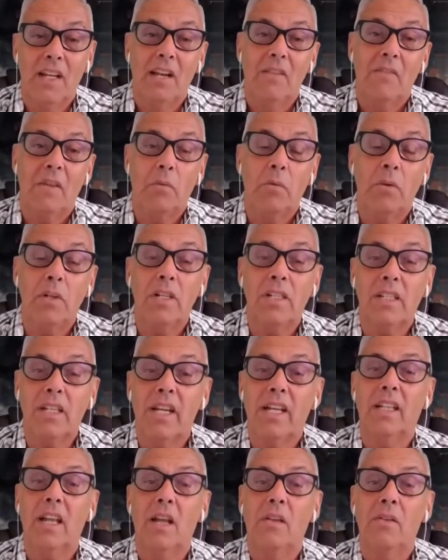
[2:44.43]
If they want to
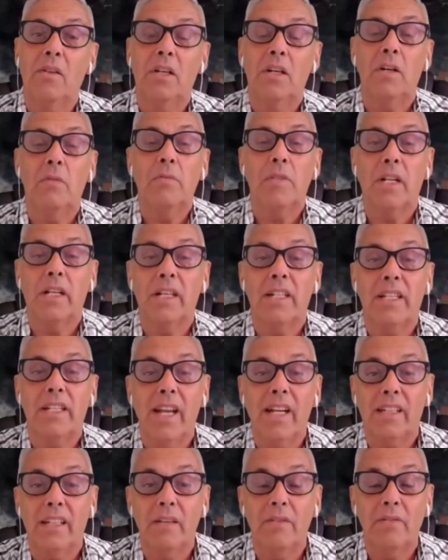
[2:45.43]
take down the Armchair
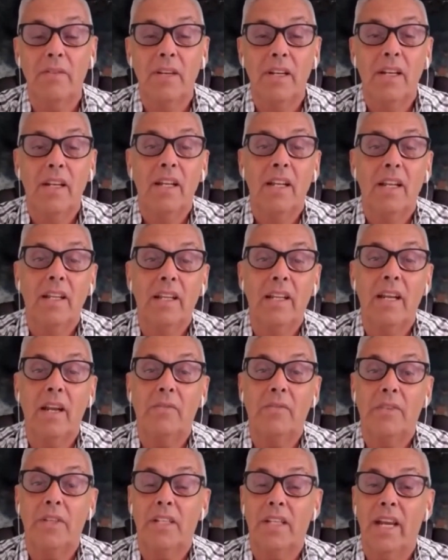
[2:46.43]
Detective, they
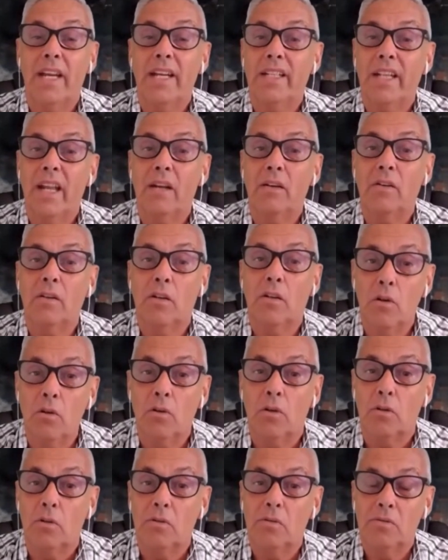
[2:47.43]
have to take down
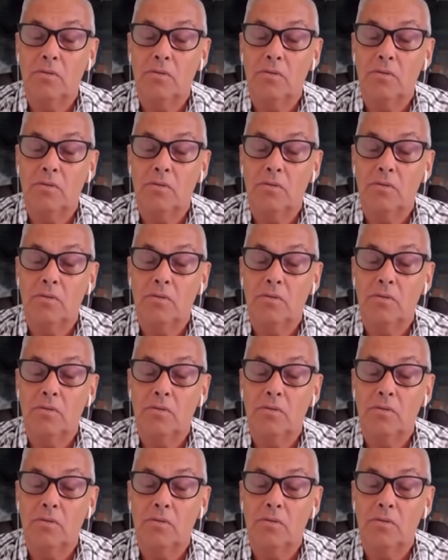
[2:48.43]
Google.